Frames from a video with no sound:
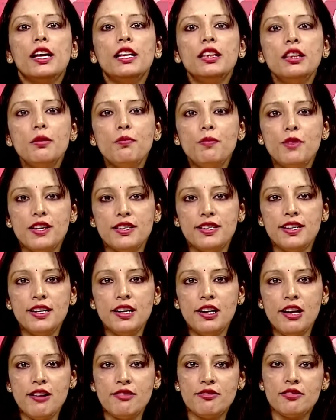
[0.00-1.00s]
in the
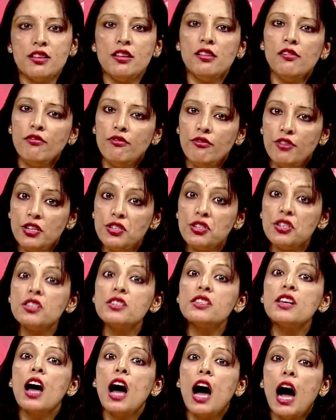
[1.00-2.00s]
present lesson which
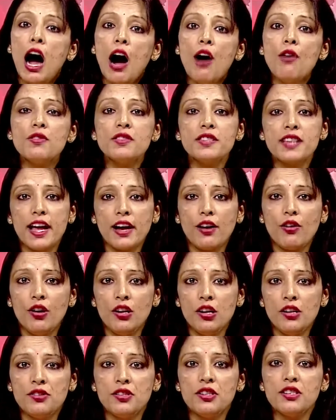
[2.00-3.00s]
is how
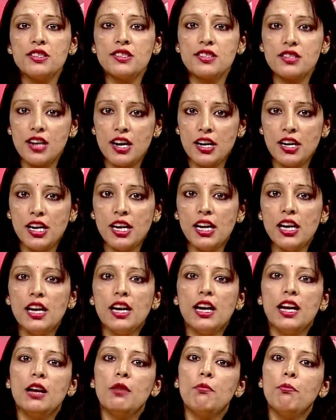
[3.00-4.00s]
psychologists study
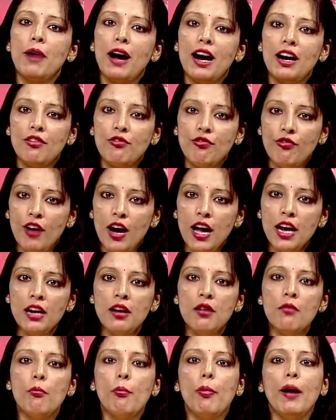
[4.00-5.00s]
in part 1,
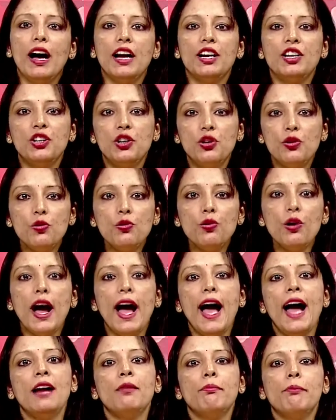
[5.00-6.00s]
part 2
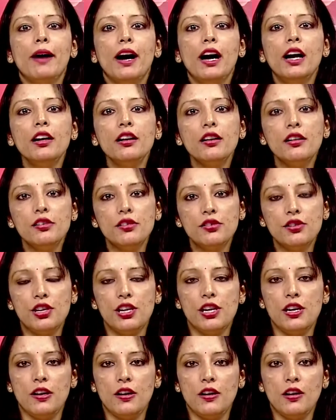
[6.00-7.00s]
and part
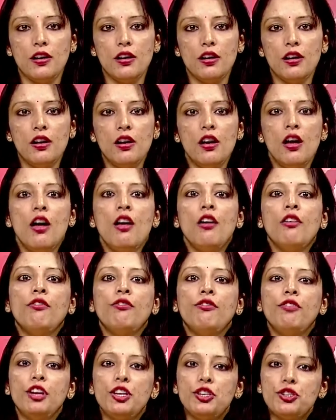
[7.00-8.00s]
3.
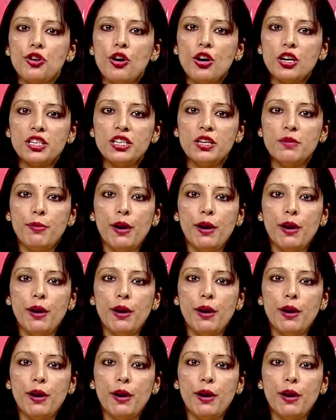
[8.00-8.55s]
We talked